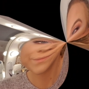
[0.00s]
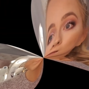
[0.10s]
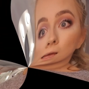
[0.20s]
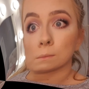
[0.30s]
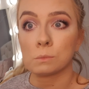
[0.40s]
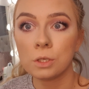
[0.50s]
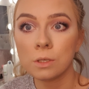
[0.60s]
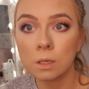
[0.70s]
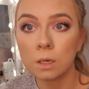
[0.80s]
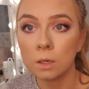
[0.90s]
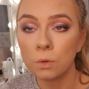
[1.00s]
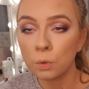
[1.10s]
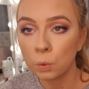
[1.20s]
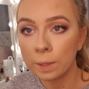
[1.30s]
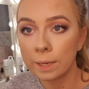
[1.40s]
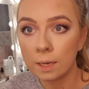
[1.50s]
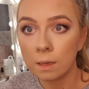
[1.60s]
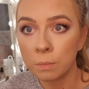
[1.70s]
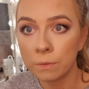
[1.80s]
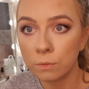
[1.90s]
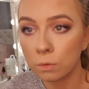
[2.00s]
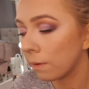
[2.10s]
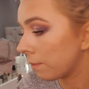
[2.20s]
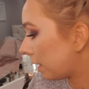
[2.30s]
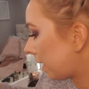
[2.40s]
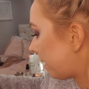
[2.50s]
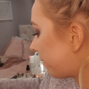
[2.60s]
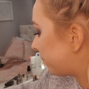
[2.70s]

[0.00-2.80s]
And I'm just going to quickly, before I forget,